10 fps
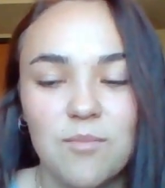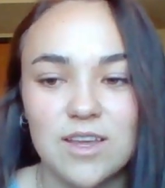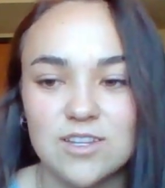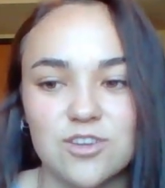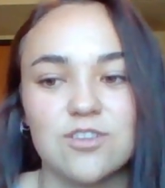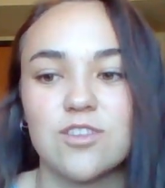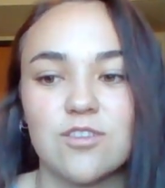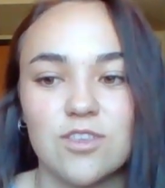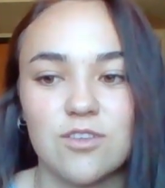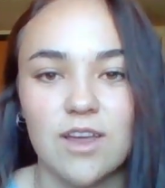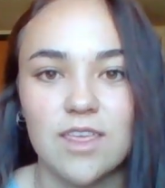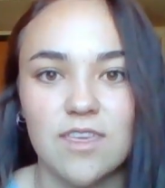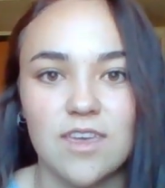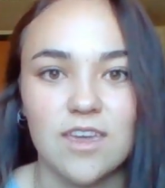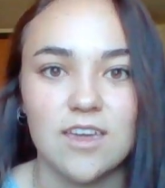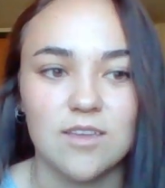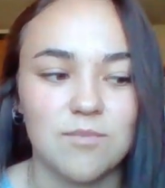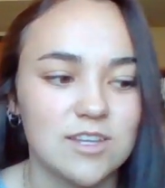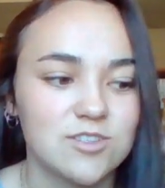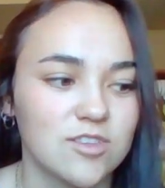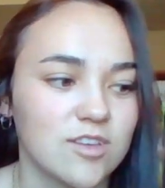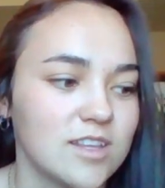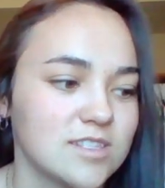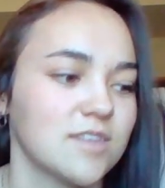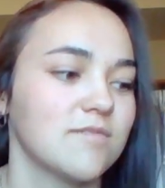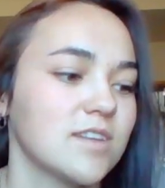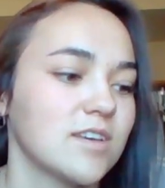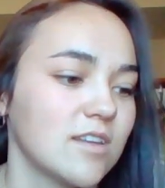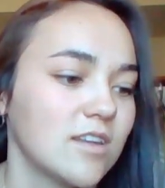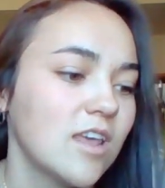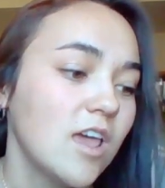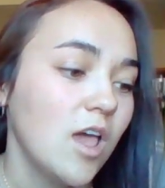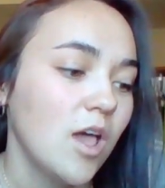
make sure they're on the right thing and make sure they're getting stuff done.